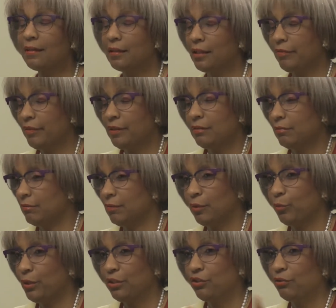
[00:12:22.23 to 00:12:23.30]
and even
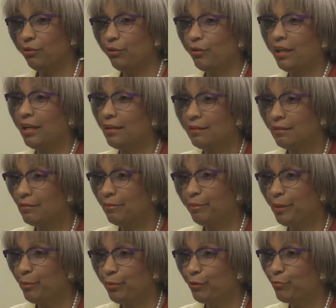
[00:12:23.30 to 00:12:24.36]
when you look at
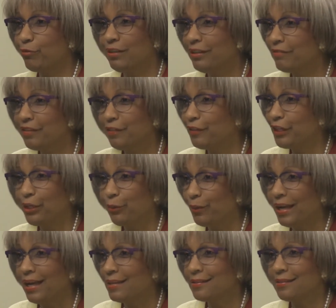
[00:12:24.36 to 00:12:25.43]
people who live in the
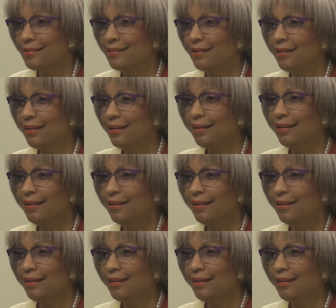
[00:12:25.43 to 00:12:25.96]
US,